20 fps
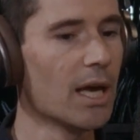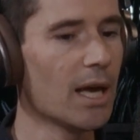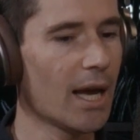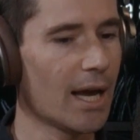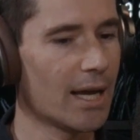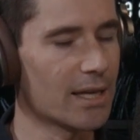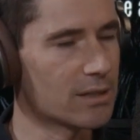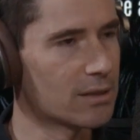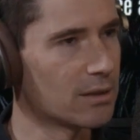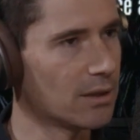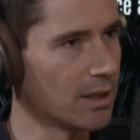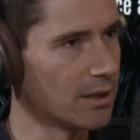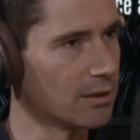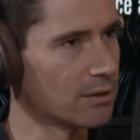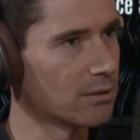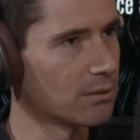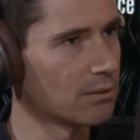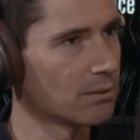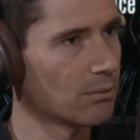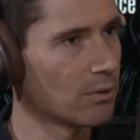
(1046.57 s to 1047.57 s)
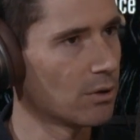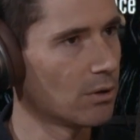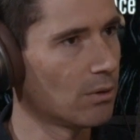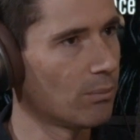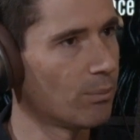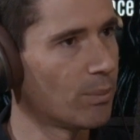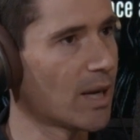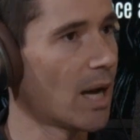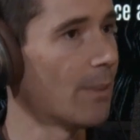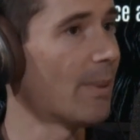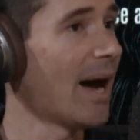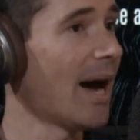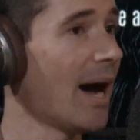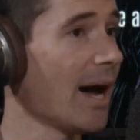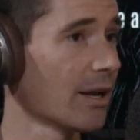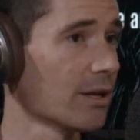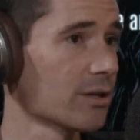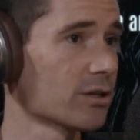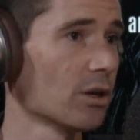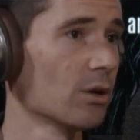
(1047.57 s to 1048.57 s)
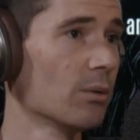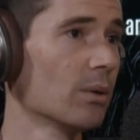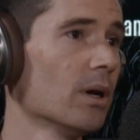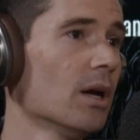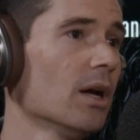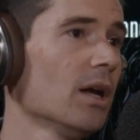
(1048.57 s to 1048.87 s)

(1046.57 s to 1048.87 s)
has become harder. So